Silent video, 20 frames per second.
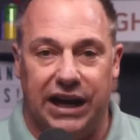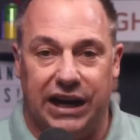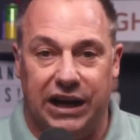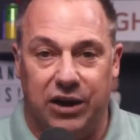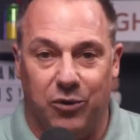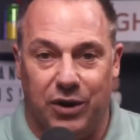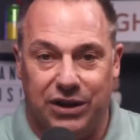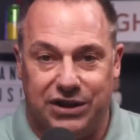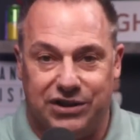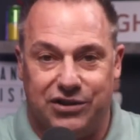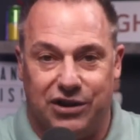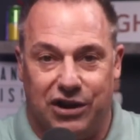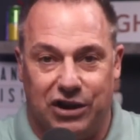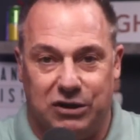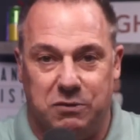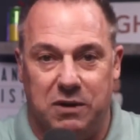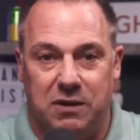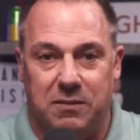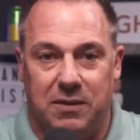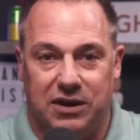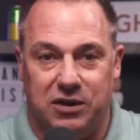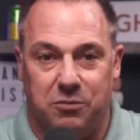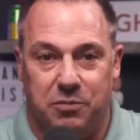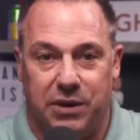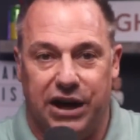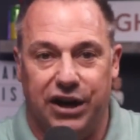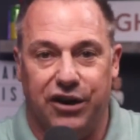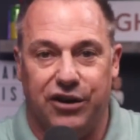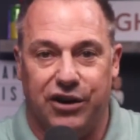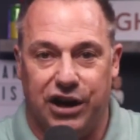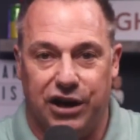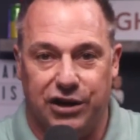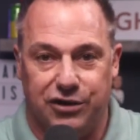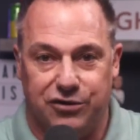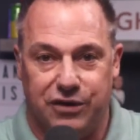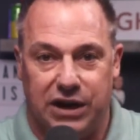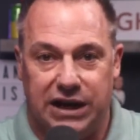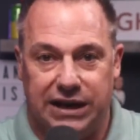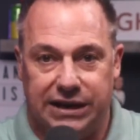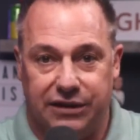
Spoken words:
he wants to talk to me about the buyer contract,